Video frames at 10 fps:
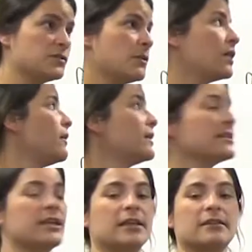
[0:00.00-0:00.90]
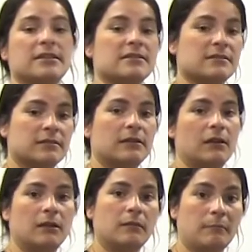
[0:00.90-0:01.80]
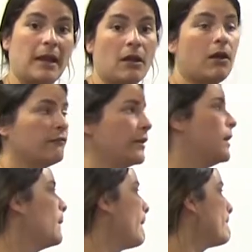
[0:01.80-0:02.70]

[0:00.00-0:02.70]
So I'll go ahead and take this bike off now.